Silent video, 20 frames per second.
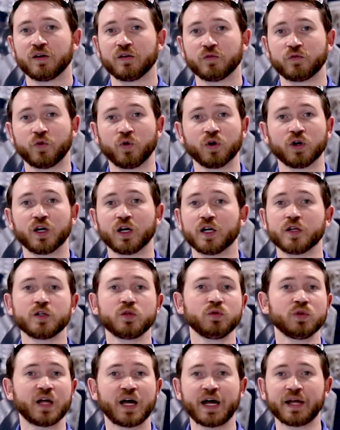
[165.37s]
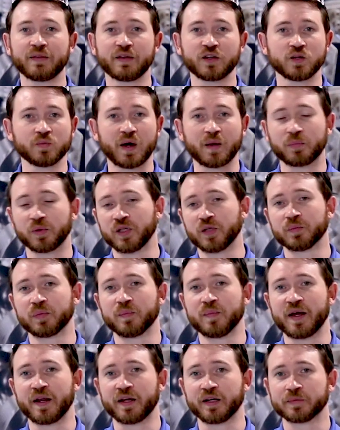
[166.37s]
for a new line that you might be
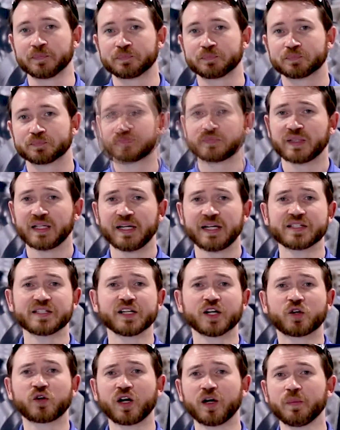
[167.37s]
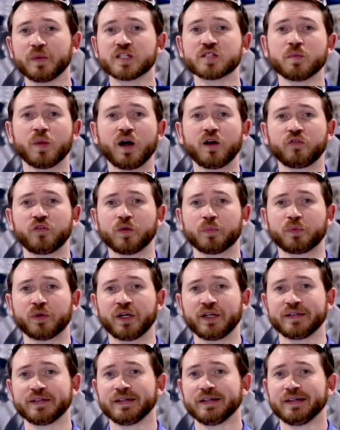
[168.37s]
implementing. It's an incredibly small
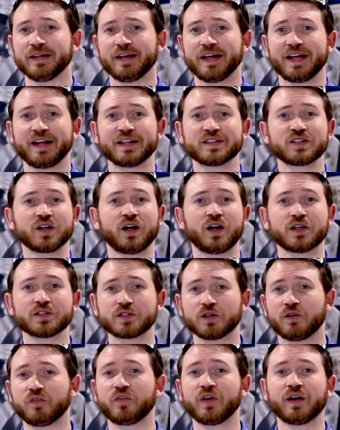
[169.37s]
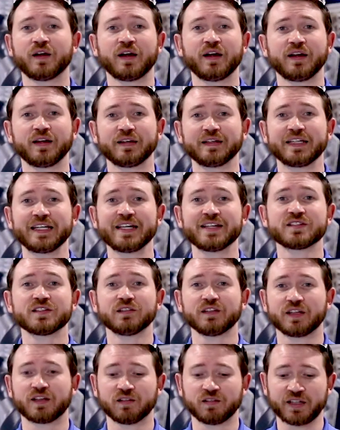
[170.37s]
footprint, and it's also very
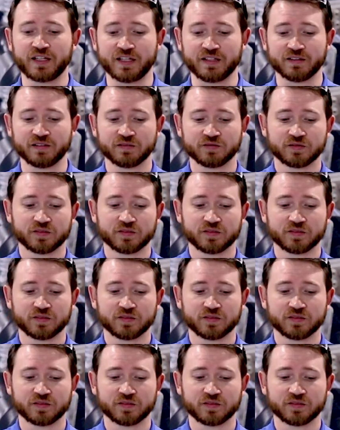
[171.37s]
easily cleaned.